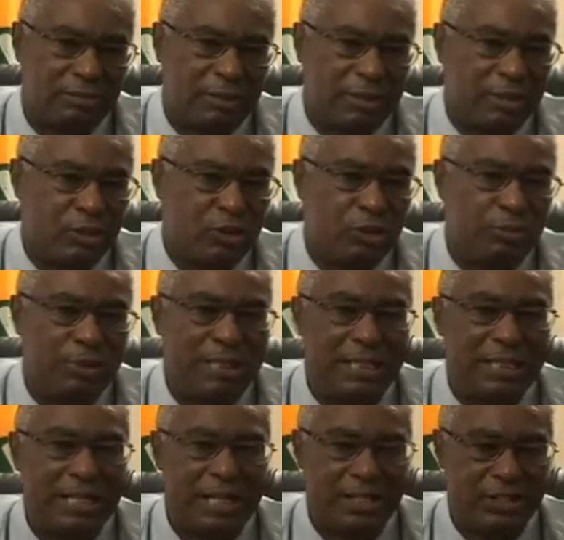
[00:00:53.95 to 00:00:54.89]
by so
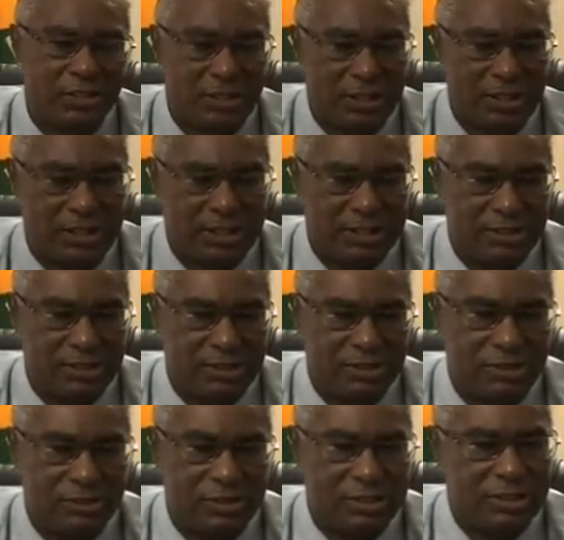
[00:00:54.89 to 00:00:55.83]
many
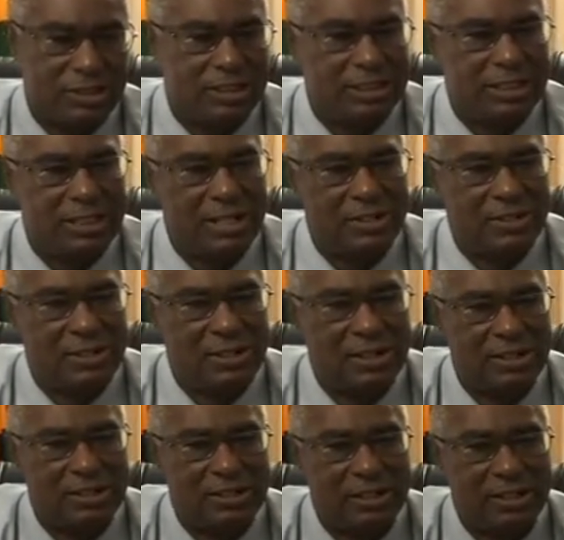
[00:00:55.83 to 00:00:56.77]
nationals, returning
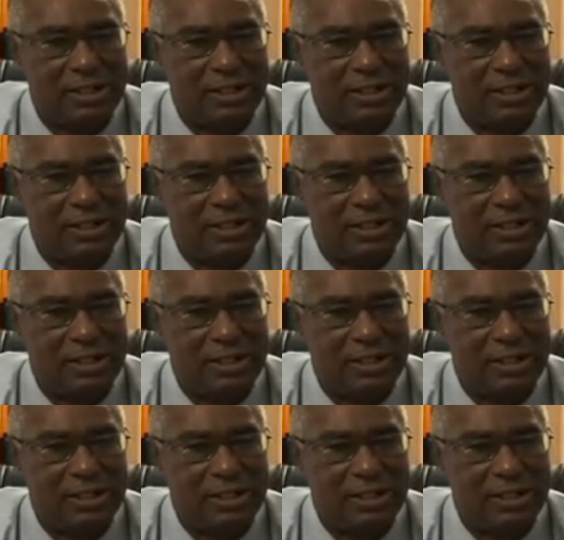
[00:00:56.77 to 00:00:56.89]
nationals.